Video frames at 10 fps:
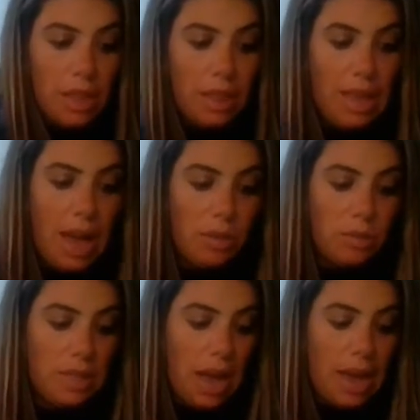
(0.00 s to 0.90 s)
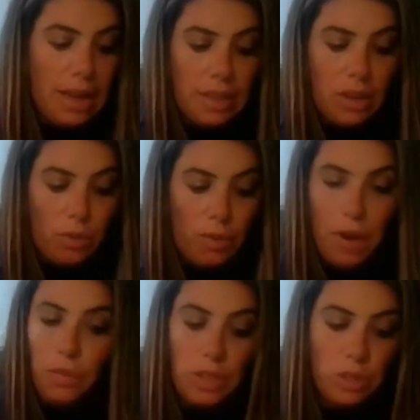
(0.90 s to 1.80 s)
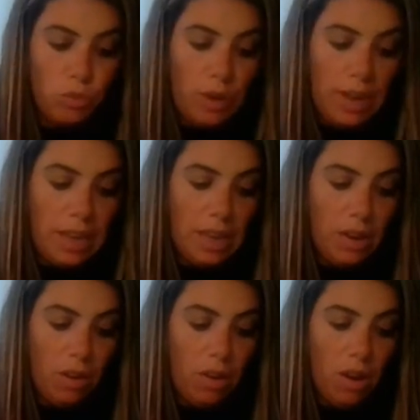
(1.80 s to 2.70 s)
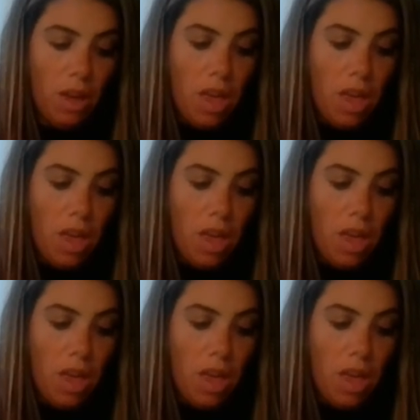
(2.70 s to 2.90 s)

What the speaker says: the outside and then around this ring here.